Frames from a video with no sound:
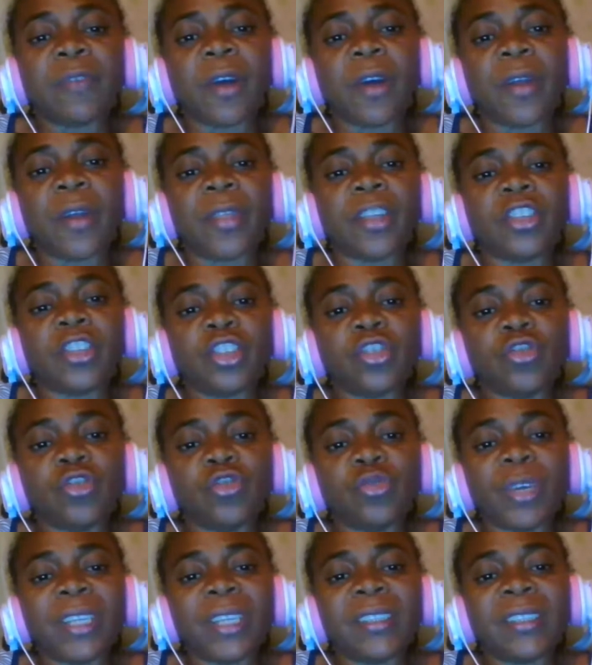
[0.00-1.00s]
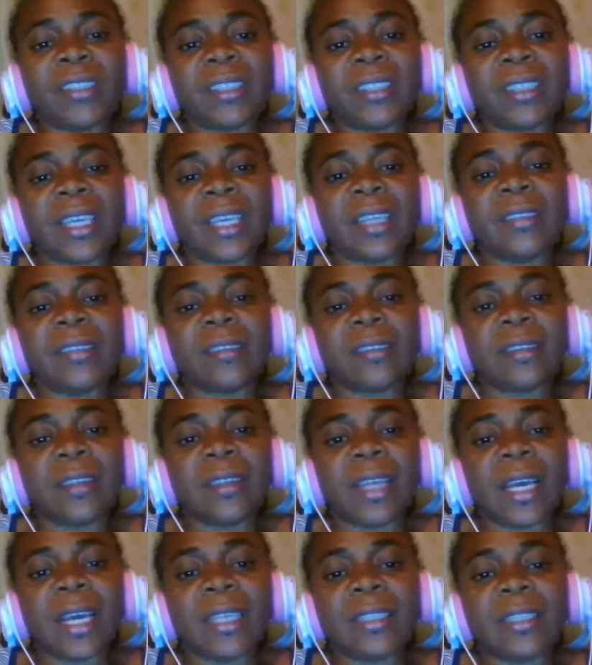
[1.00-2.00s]
other children sense
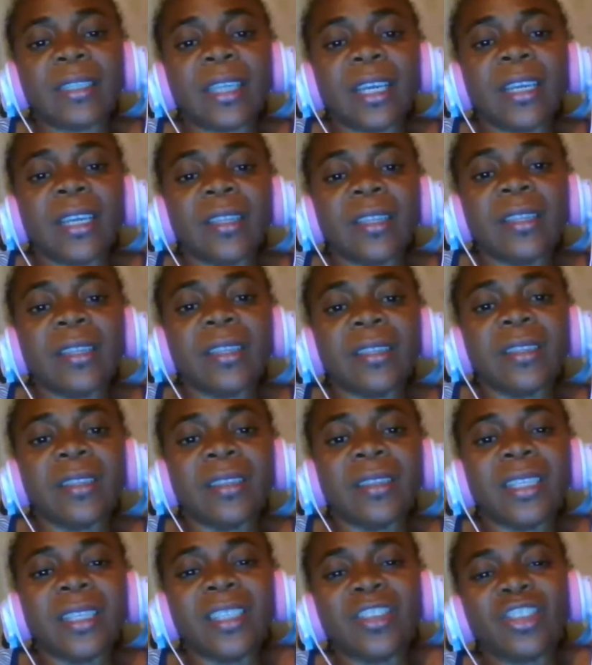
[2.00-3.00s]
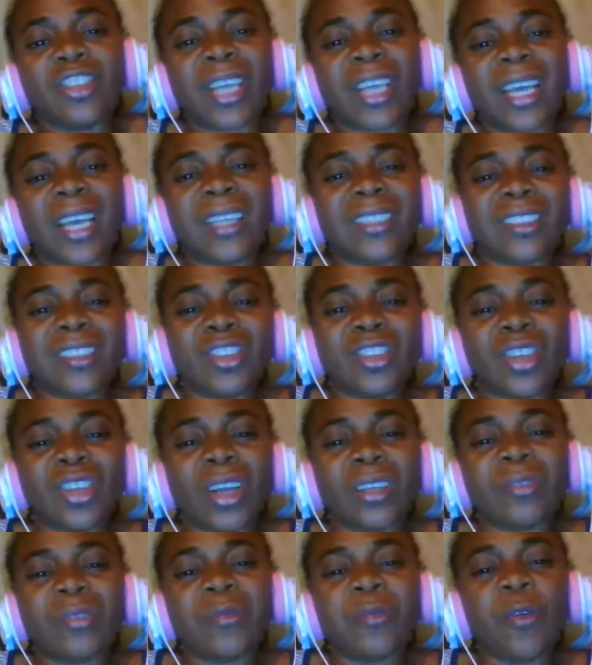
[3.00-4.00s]
that this child is
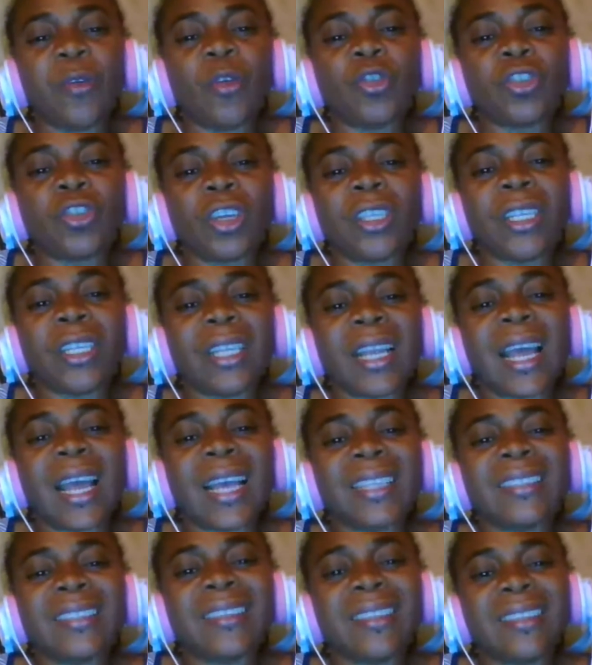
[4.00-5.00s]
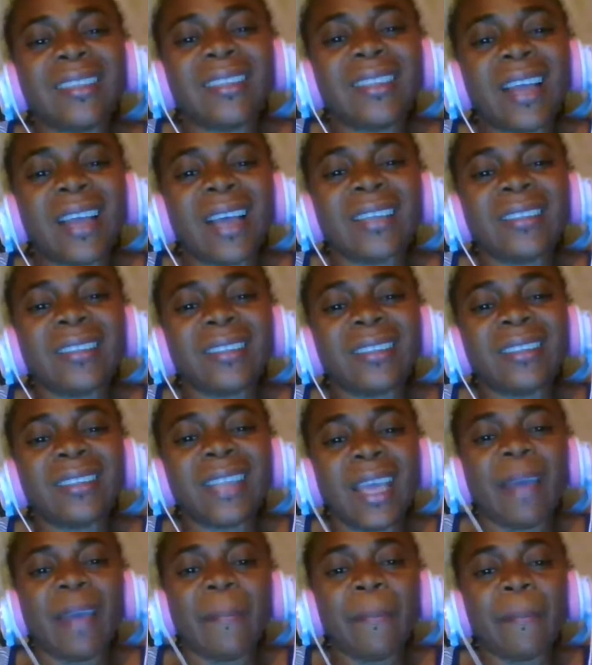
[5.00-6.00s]
not functioning as
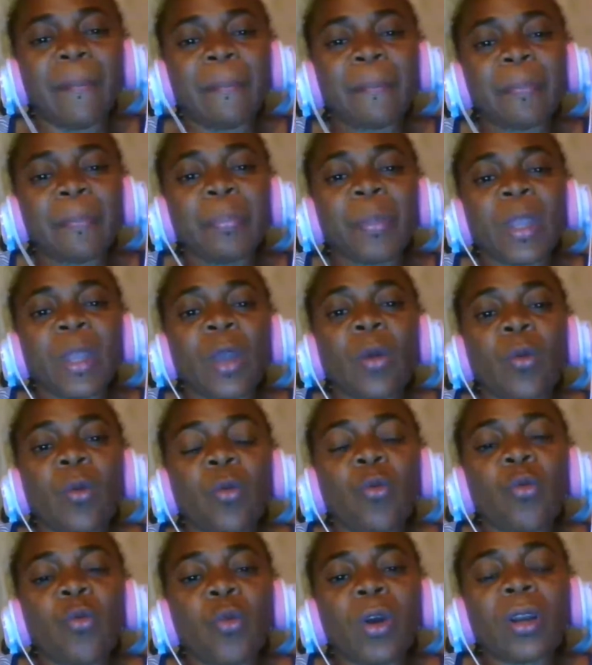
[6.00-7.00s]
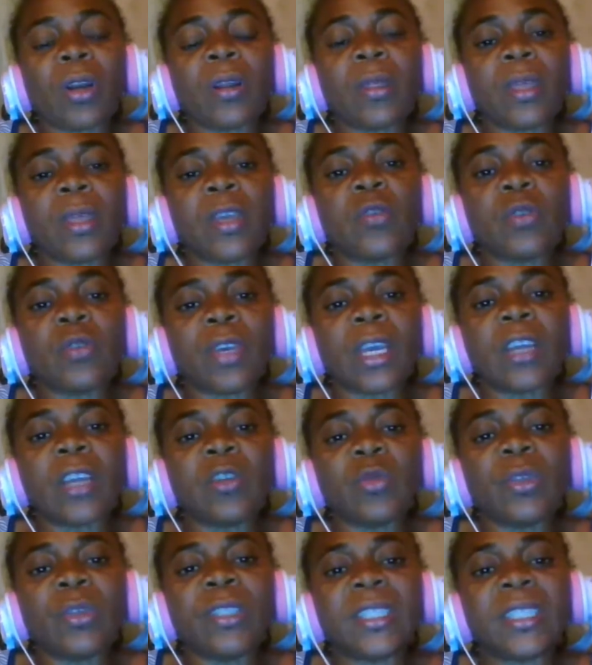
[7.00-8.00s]
them? One thing you can
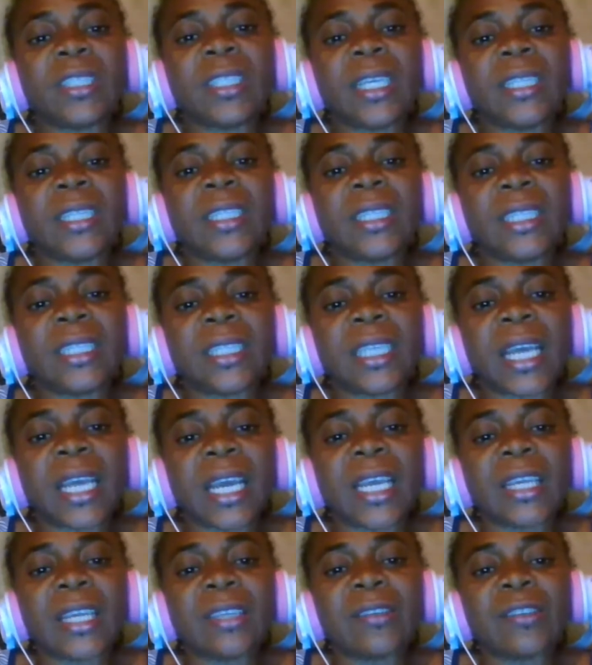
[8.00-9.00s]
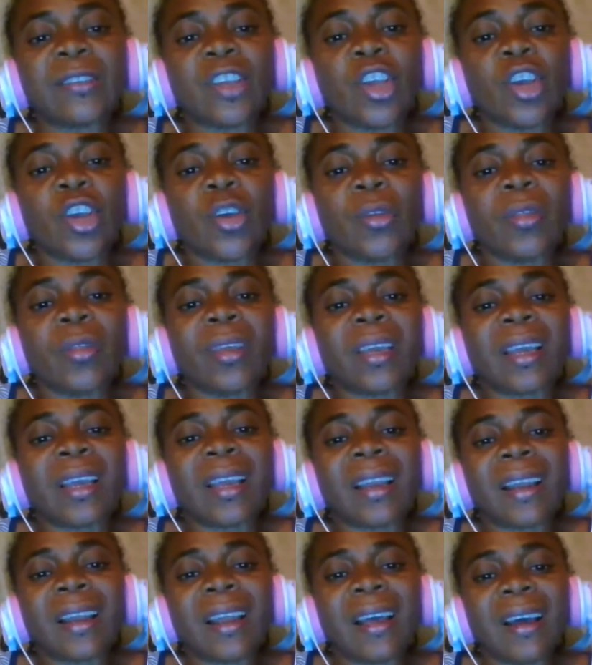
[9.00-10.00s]
do is sensitize the
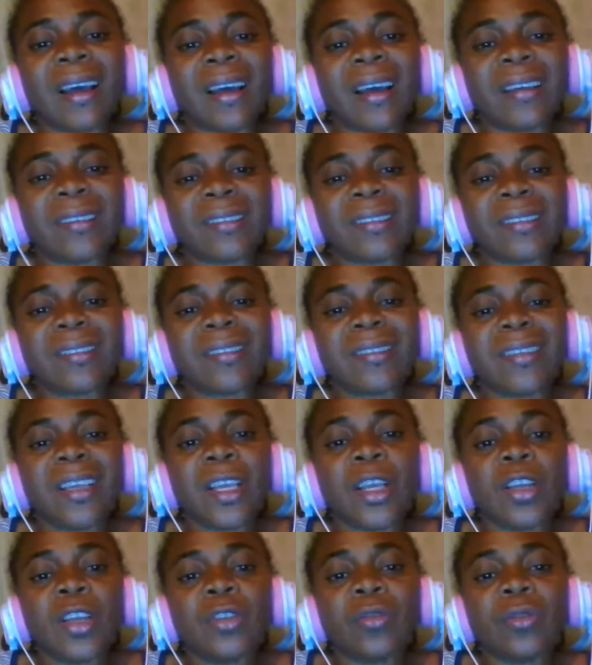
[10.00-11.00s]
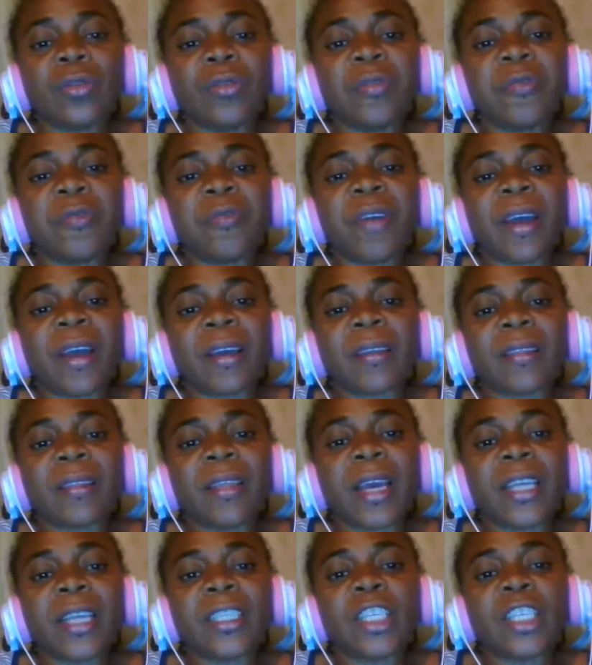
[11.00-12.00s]
class to the fact
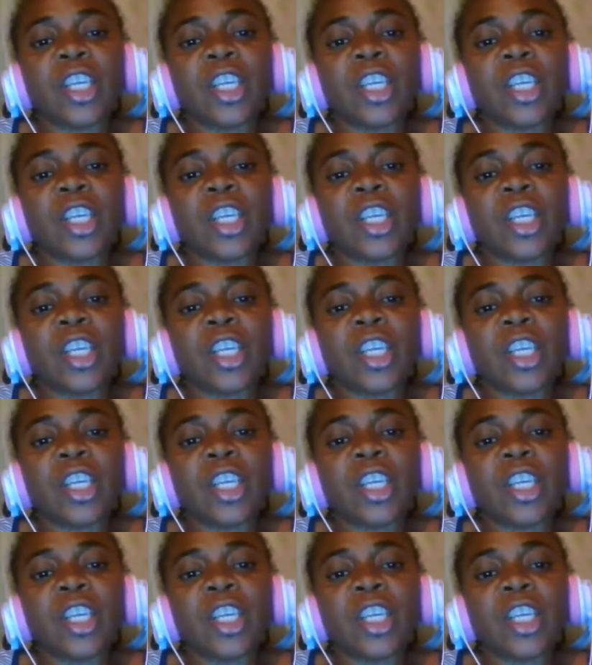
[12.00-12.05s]
that